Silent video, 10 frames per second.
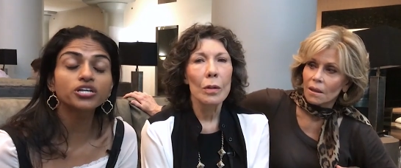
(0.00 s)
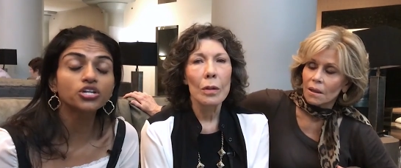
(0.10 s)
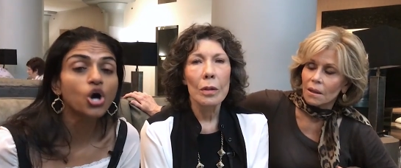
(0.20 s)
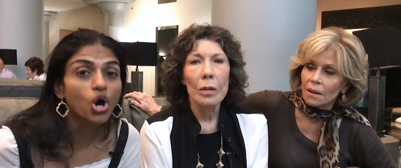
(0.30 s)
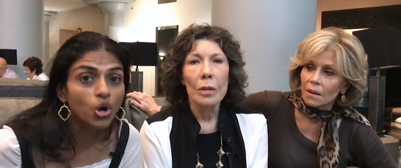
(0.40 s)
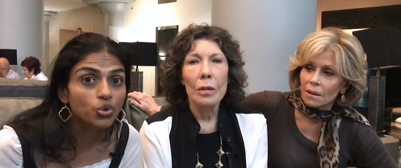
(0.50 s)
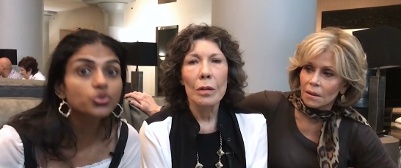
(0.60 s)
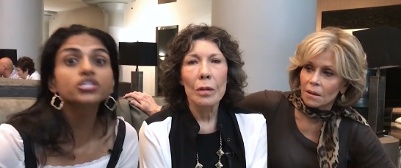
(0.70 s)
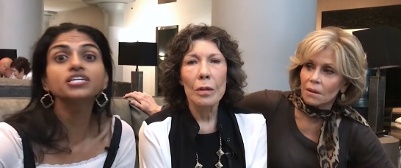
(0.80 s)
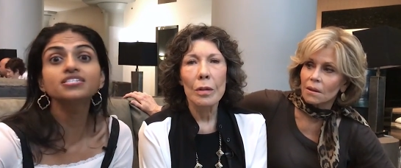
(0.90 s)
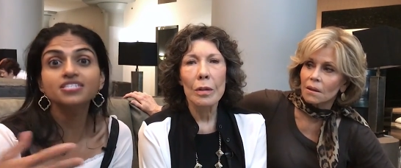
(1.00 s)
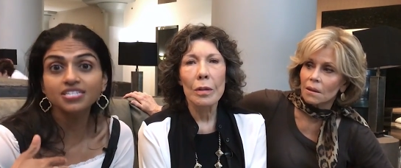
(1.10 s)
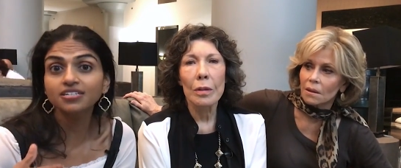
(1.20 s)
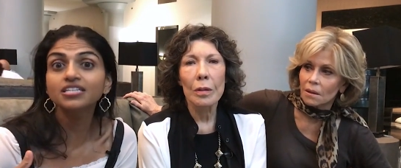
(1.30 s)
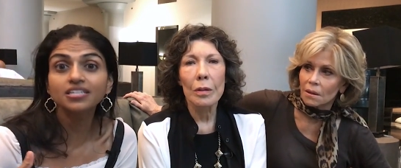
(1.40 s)
Speaker 1: can wholly
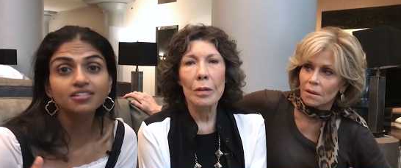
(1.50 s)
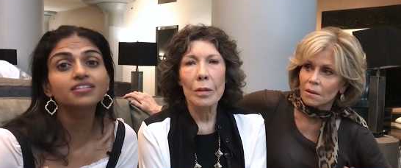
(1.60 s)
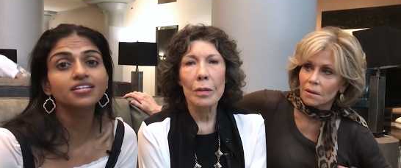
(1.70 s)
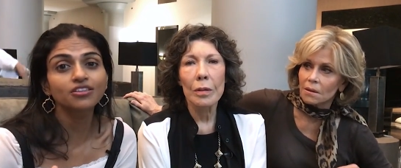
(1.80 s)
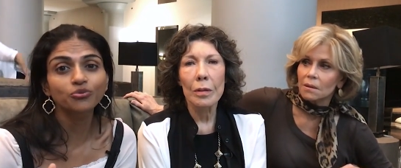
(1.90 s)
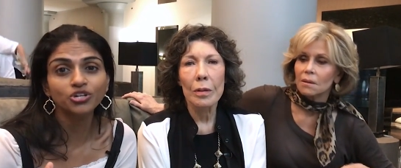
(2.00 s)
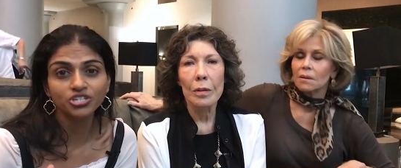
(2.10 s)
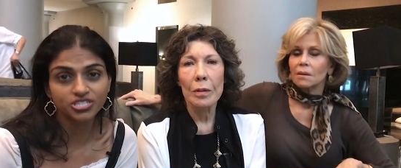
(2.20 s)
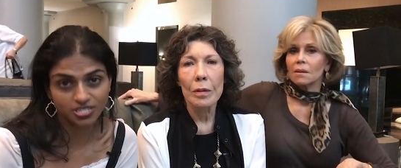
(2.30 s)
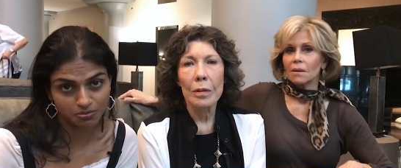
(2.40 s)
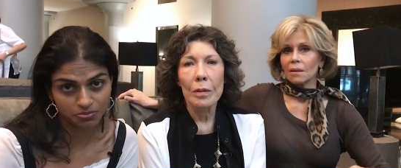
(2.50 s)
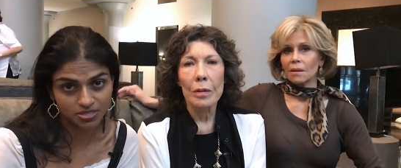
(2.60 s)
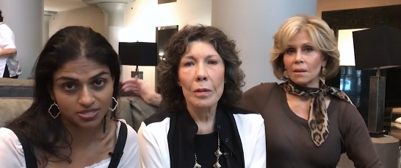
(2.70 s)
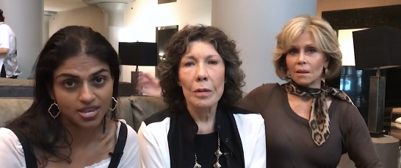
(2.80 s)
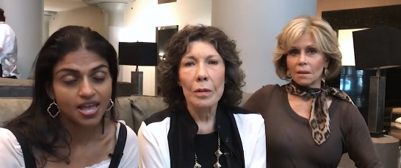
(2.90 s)
steal legally the workers'
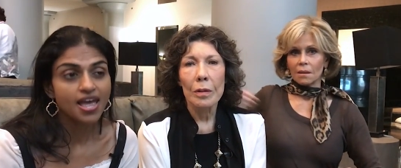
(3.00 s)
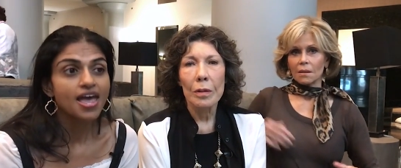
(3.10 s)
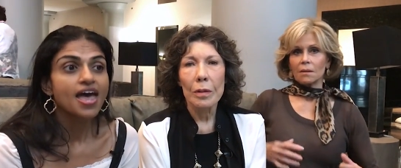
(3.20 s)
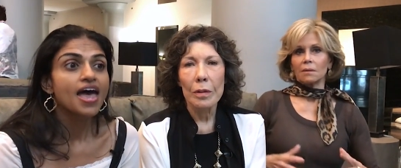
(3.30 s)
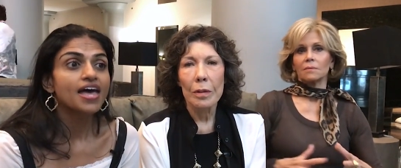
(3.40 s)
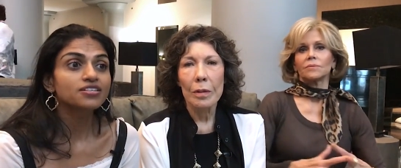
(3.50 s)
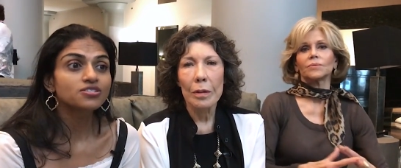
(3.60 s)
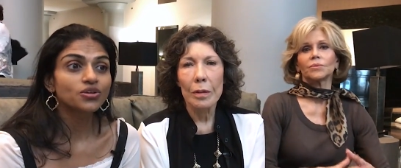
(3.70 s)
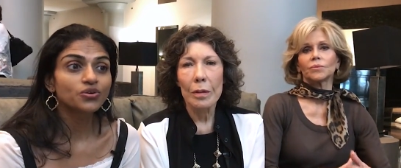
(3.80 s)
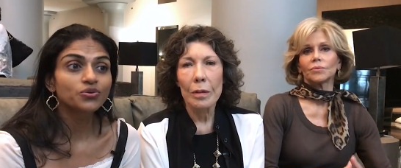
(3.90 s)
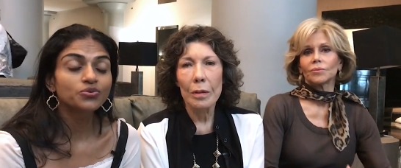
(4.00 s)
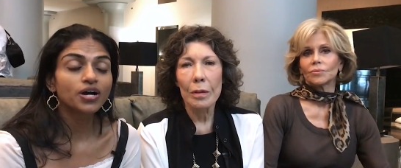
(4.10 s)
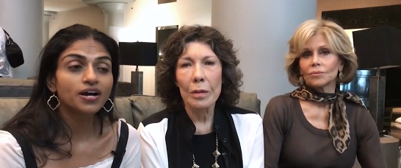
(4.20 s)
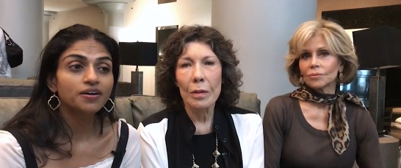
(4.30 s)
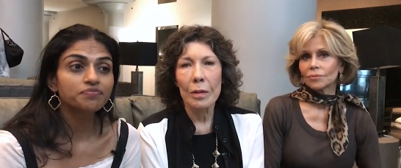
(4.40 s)
tips. And so
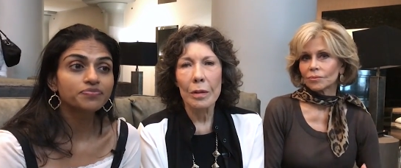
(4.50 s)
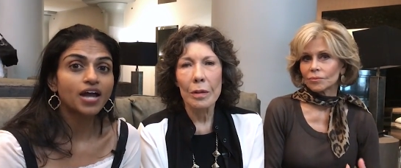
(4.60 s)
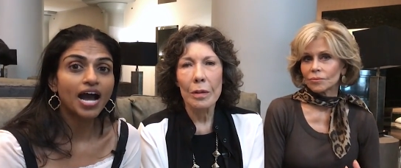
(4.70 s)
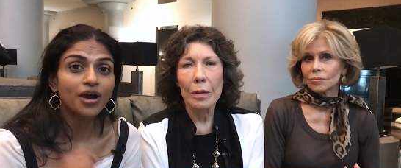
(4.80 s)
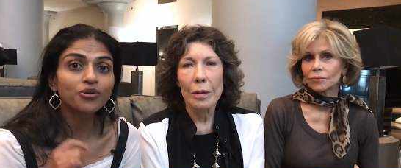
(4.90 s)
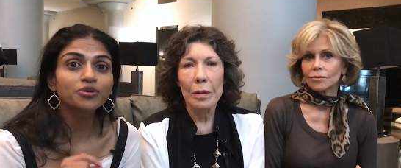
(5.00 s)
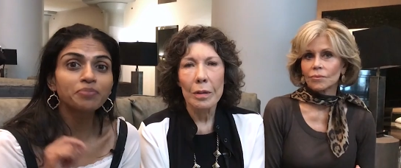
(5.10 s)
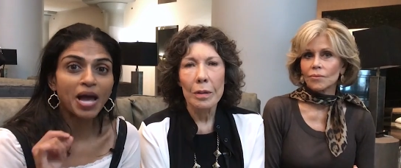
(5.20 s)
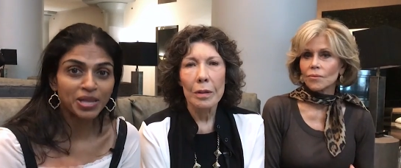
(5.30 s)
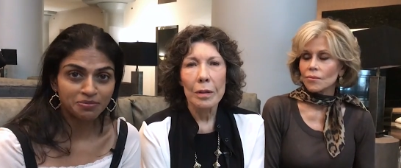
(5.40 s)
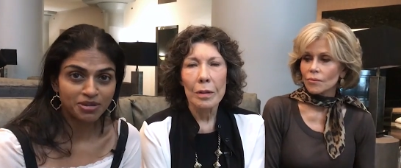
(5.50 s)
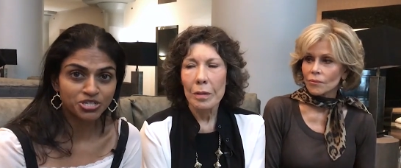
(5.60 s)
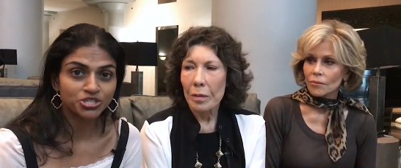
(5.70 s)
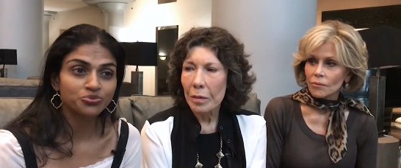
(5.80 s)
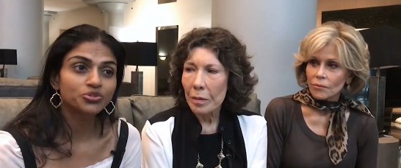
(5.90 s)
our ballot
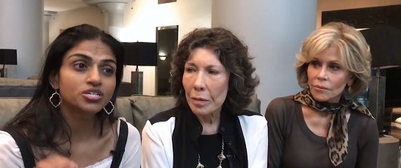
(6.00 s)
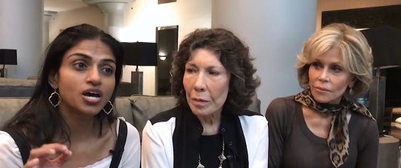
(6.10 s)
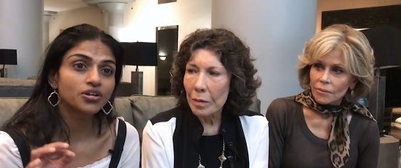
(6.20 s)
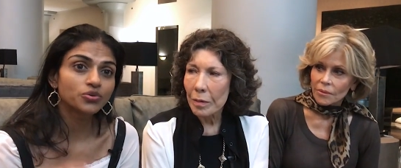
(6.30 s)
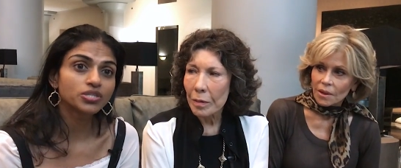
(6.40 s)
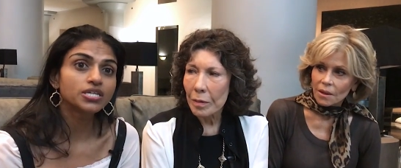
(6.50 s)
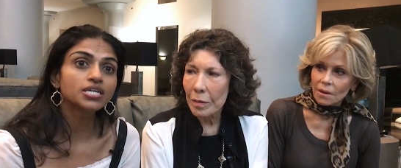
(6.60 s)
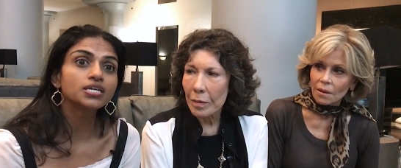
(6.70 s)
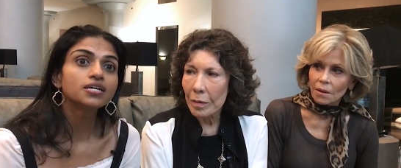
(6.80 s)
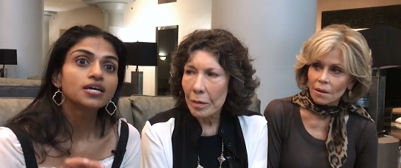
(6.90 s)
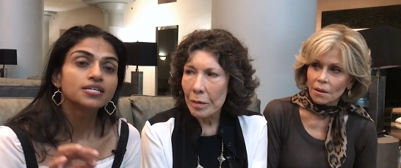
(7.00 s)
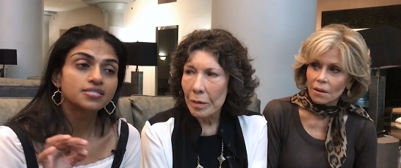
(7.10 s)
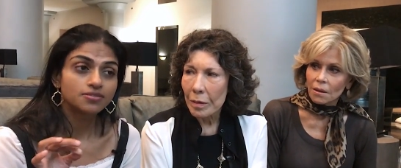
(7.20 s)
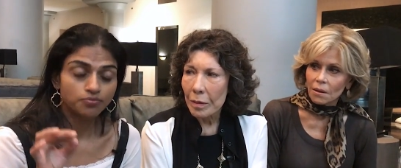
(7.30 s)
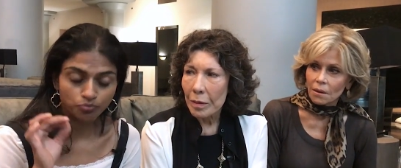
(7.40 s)
measure would not only
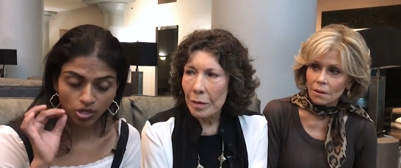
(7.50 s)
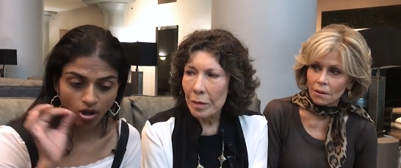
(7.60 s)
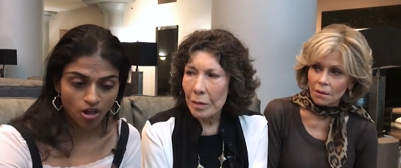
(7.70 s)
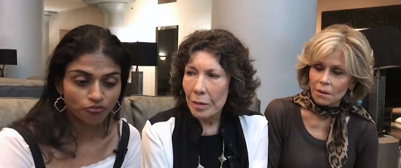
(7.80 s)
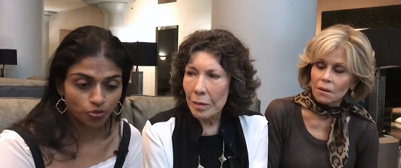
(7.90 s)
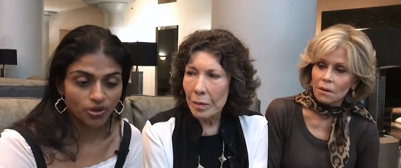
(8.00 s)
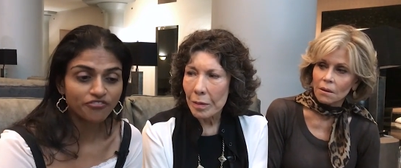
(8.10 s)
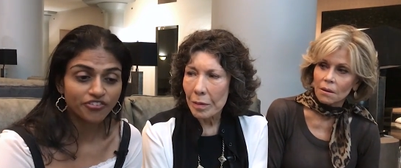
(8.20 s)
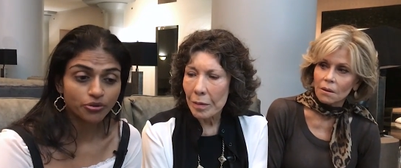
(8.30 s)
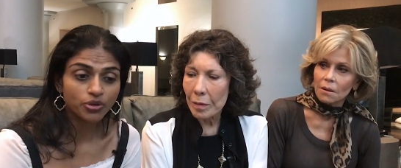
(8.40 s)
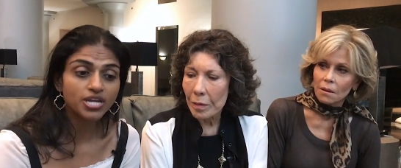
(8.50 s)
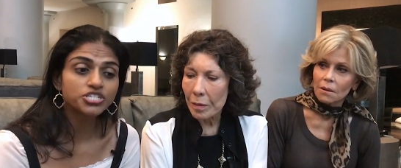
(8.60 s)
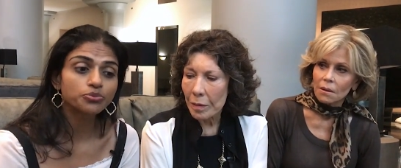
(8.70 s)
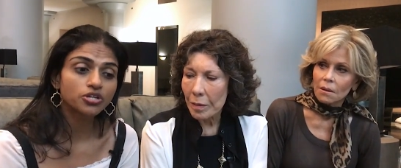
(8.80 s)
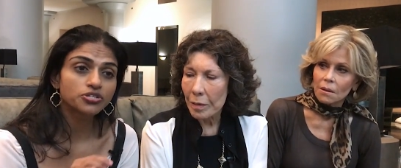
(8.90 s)
call for one fair
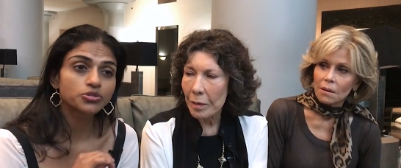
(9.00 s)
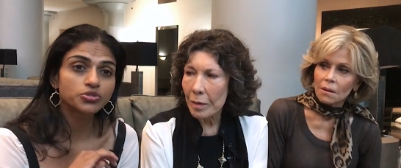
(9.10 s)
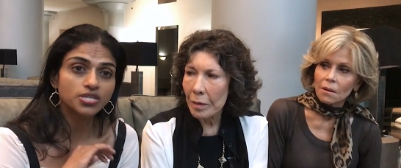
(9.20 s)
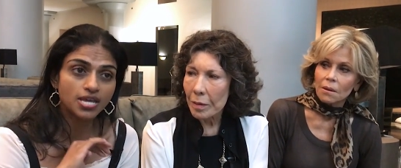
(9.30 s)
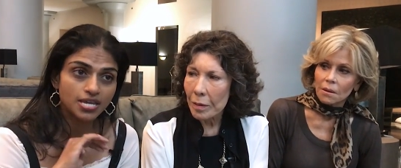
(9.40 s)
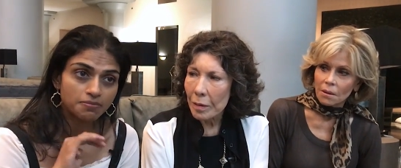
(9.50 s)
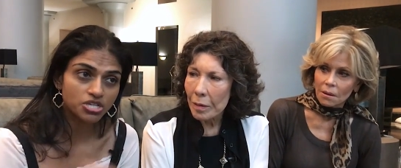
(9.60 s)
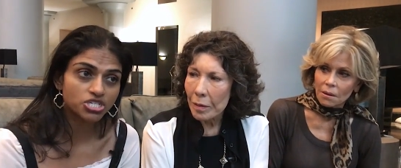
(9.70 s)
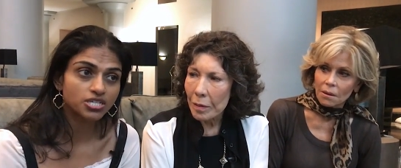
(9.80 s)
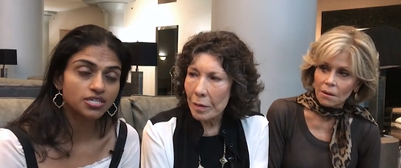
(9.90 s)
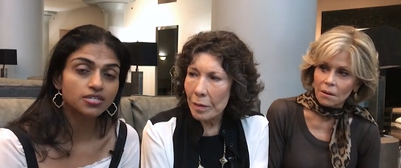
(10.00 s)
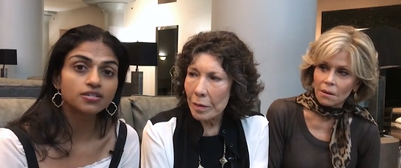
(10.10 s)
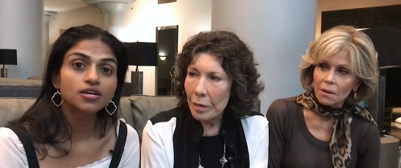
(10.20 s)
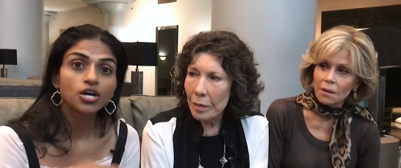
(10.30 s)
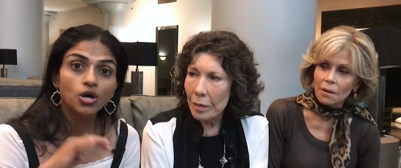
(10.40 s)
wage, it would also say in
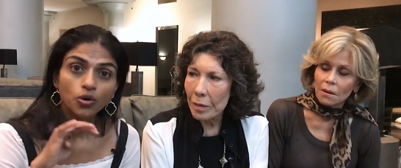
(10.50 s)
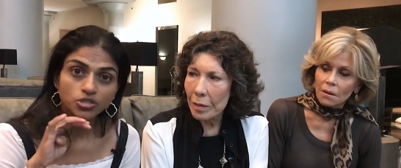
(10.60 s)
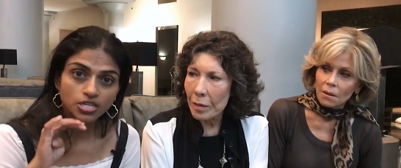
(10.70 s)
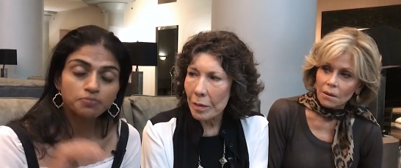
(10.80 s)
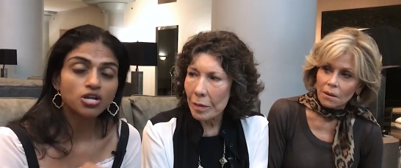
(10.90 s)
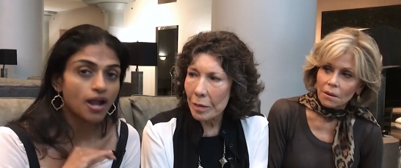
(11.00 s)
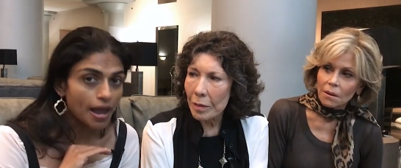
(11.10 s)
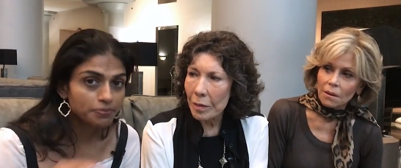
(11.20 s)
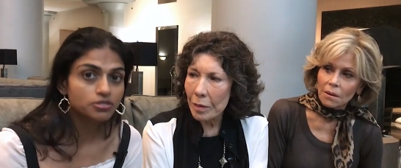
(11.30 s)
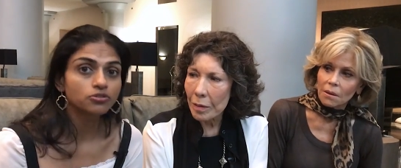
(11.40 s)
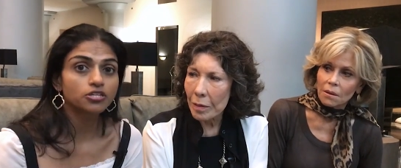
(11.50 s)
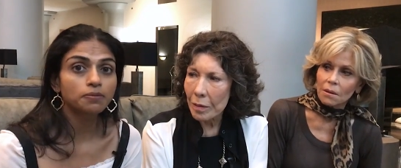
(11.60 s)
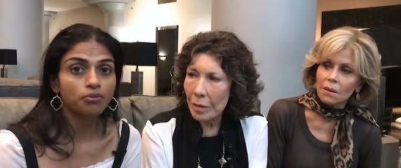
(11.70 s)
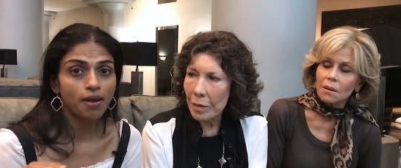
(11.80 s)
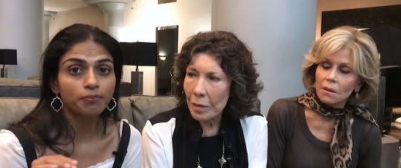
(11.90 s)
Michigan, tips are absolutely
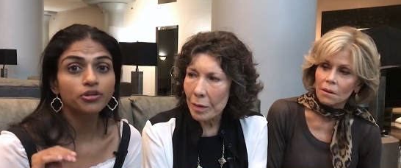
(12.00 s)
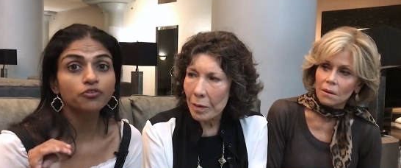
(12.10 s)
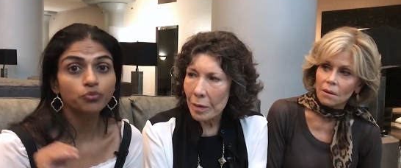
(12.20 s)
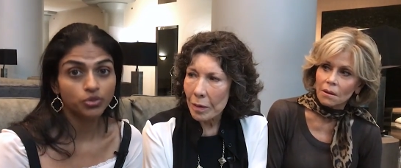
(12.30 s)
the property of